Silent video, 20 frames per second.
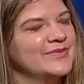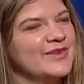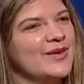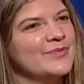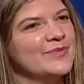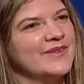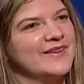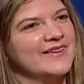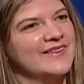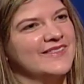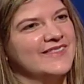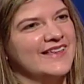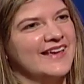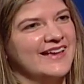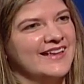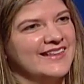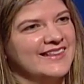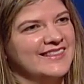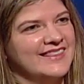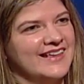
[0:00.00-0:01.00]
something
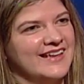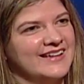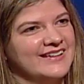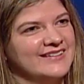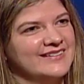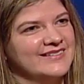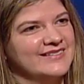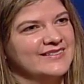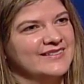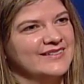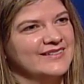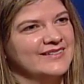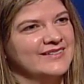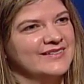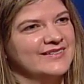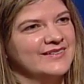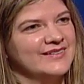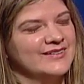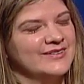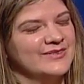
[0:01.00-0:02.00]
that
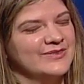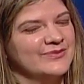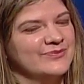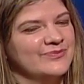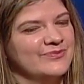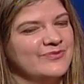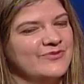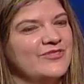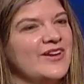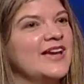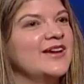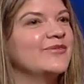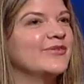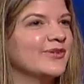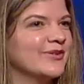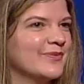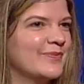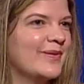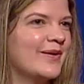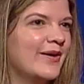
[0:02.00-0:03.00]
is
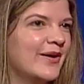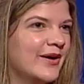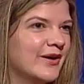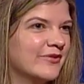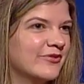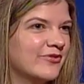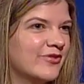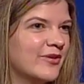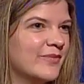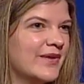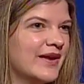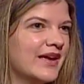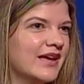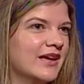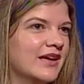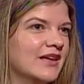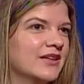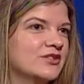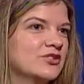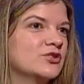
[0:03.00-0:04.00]
favored upon from
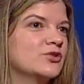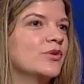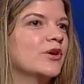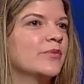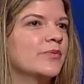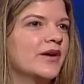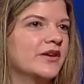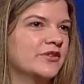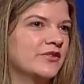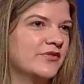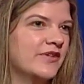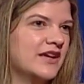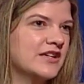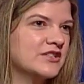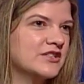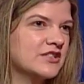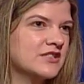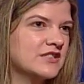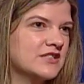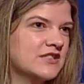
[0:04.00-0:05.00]
a historic
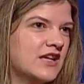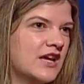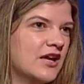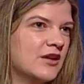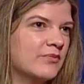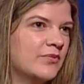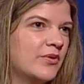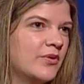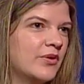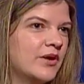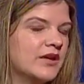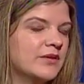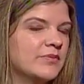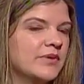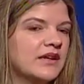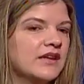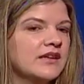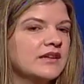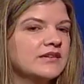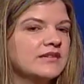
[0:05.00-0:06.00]
preservation standpoint,
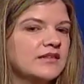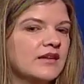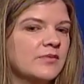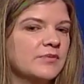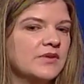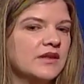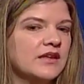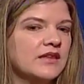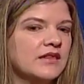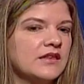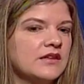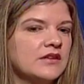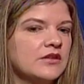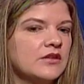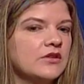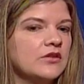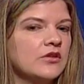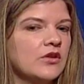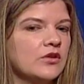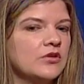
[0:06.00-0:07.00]
but it is something that
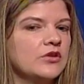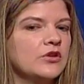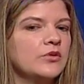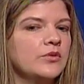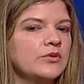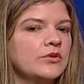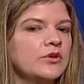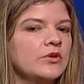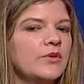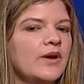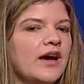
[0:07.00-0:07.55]
you